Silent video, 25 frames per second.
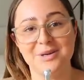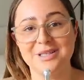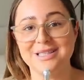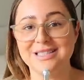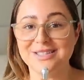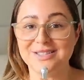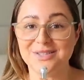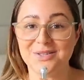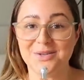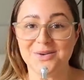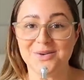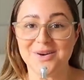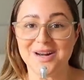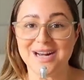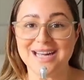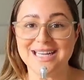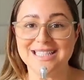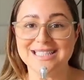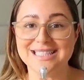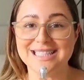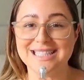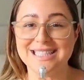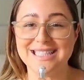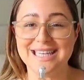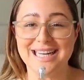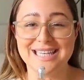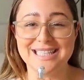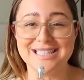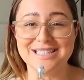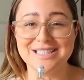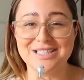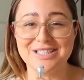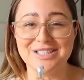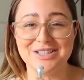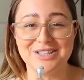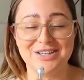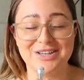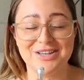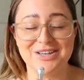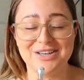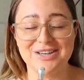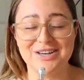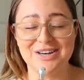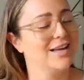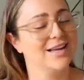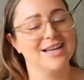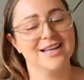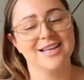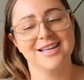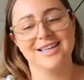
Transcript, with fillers: wait to see you guys in next year.